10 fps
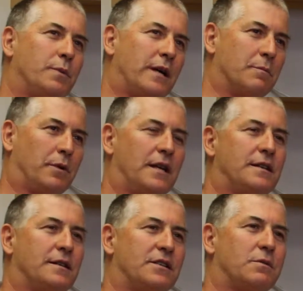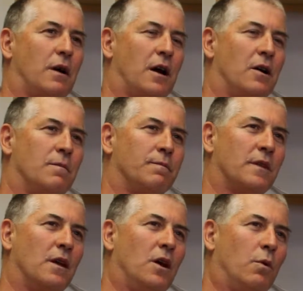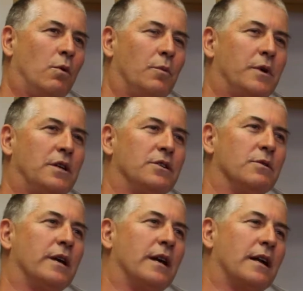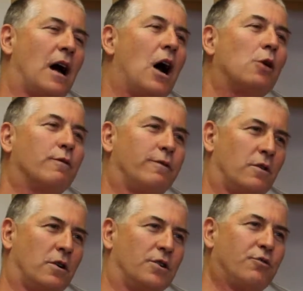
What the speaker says: we complete this well, we'll be doing an aquifer